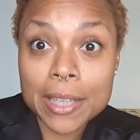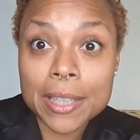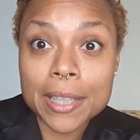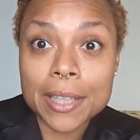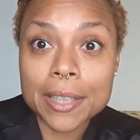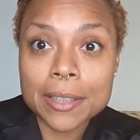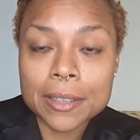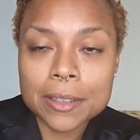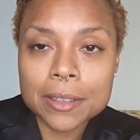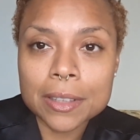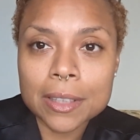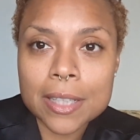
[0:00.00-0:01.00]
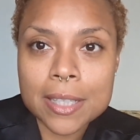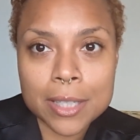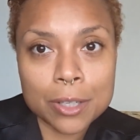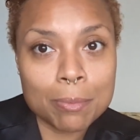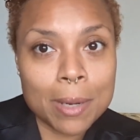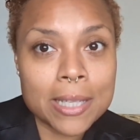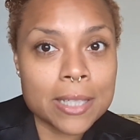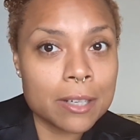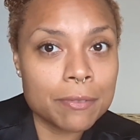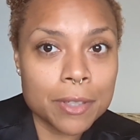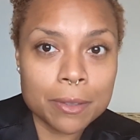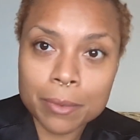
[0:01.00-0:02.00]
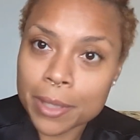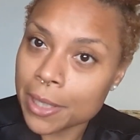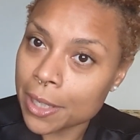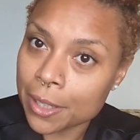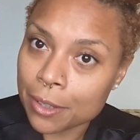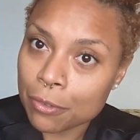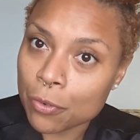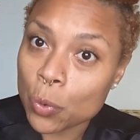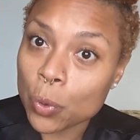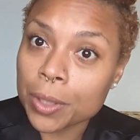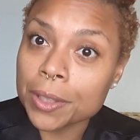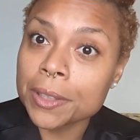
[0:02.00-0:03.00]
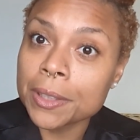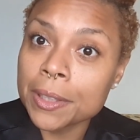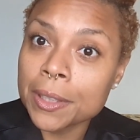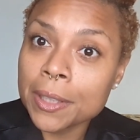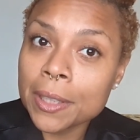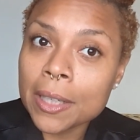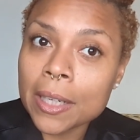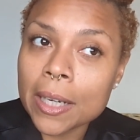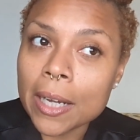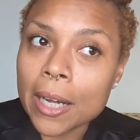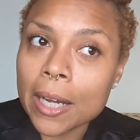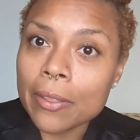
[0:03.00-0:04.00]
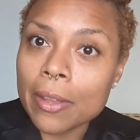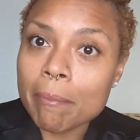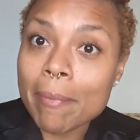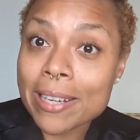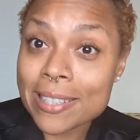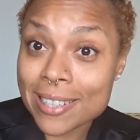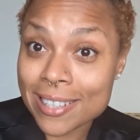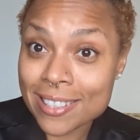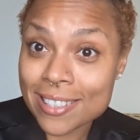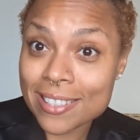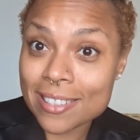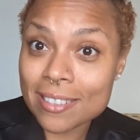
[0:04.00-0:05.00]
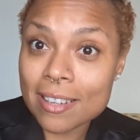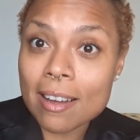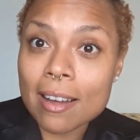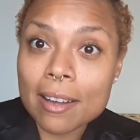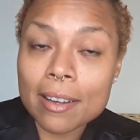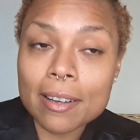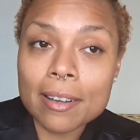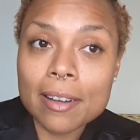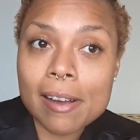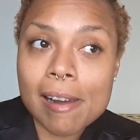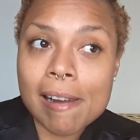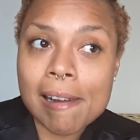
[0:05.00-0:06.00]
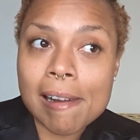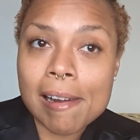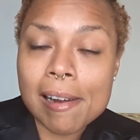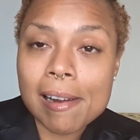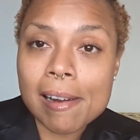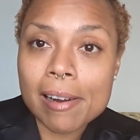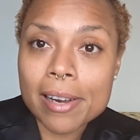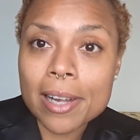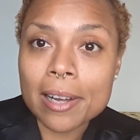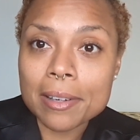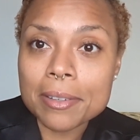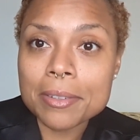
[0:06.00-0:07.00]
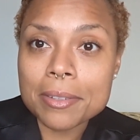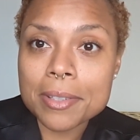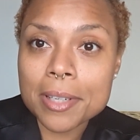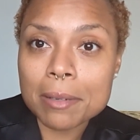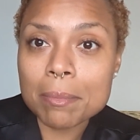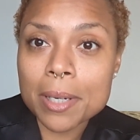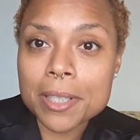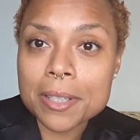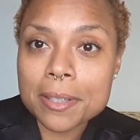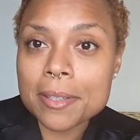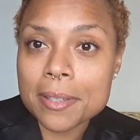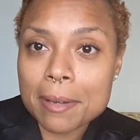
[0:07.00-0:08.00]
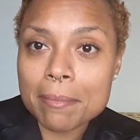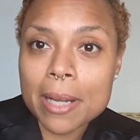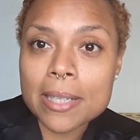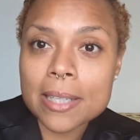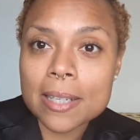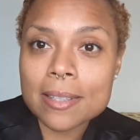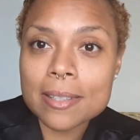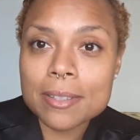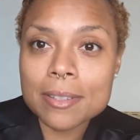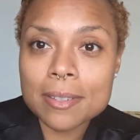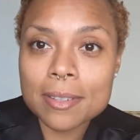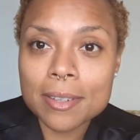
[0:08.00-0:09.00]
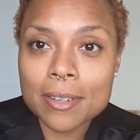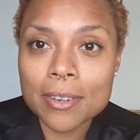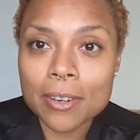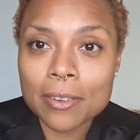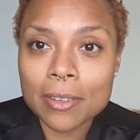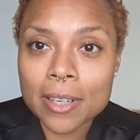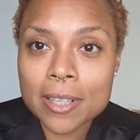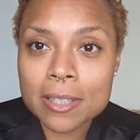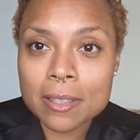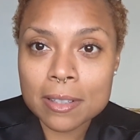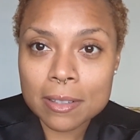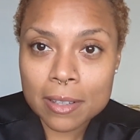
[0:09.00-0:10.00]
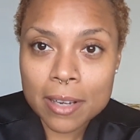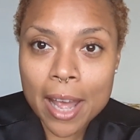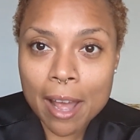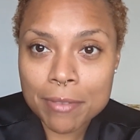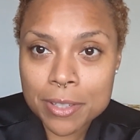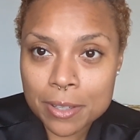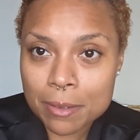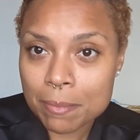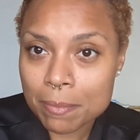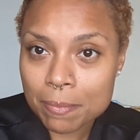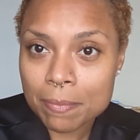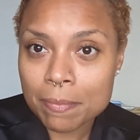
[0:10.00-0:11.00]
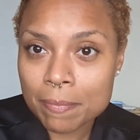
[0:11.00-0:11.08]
yeah, let's still buy stuff that we can afford. That makes sense. Yeah, celebrations that make sense. Let us have some